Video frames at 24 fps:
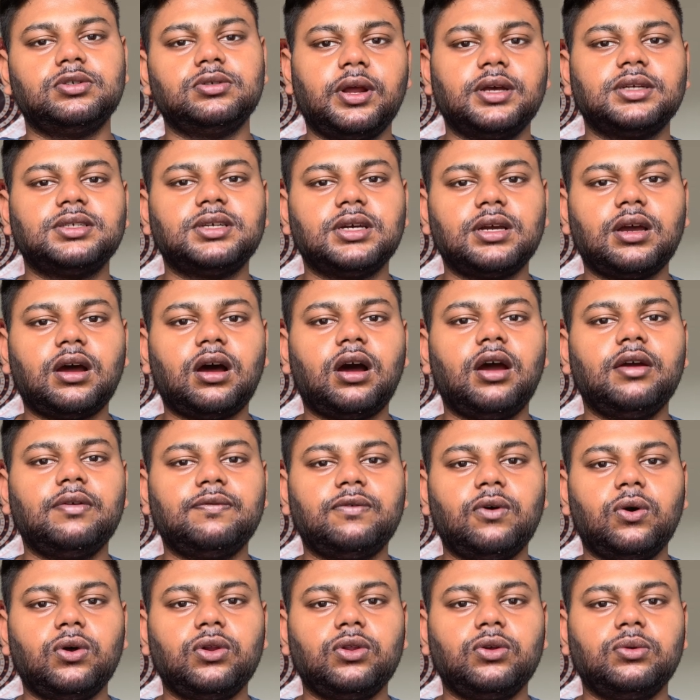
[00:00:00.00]
When I say high
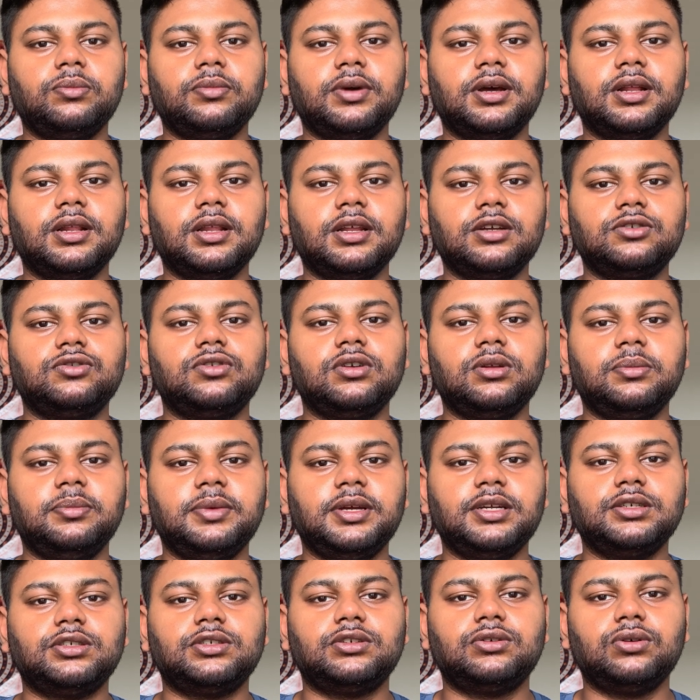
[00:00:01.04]
volume, it literally
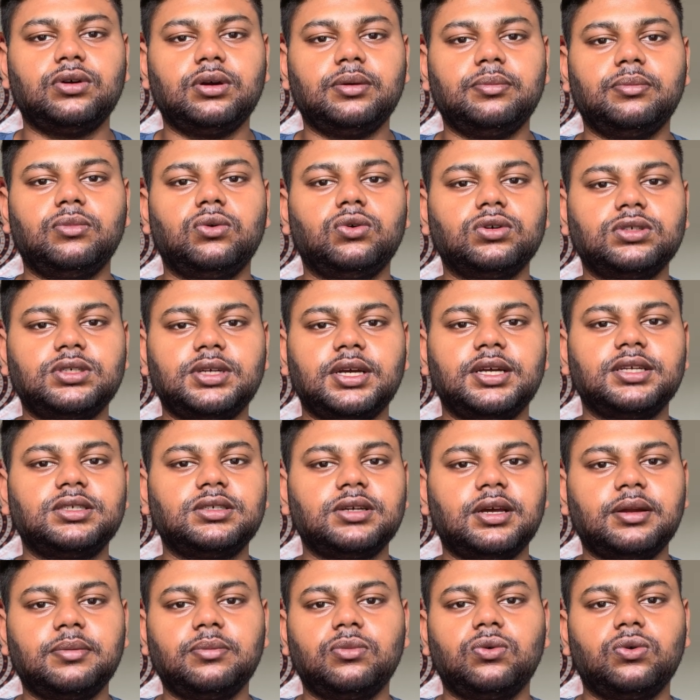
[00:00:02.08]
means doing more sets
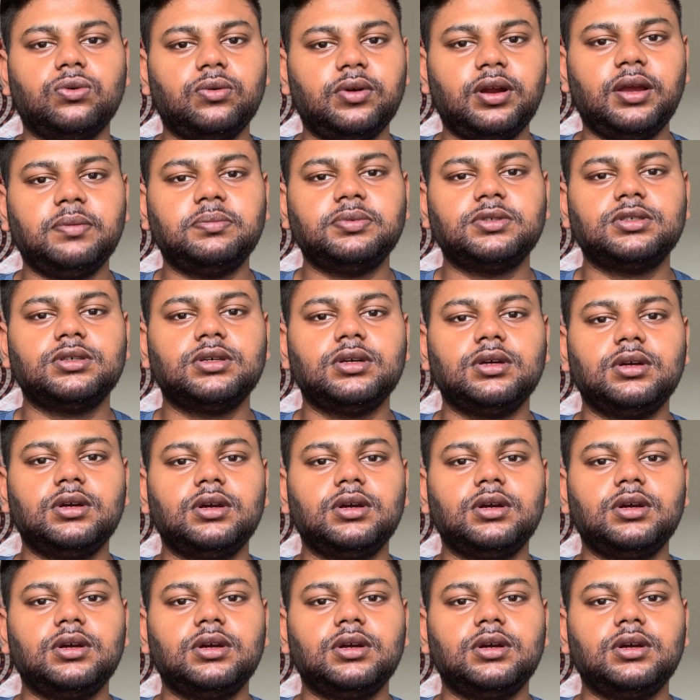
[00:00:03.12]
and more reps.